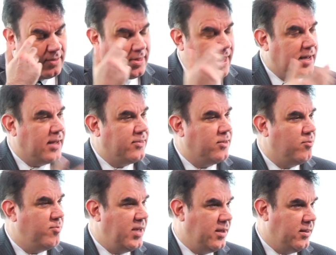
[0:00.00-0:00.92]
They got
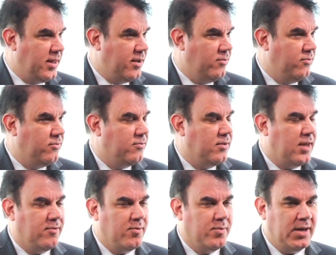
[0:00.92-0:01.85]
their bailouts.
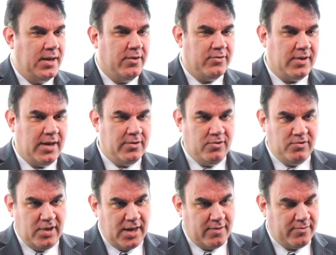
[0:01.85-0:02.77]
Everybody else got the
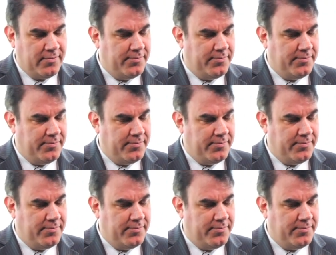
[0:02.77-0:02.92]
shaft.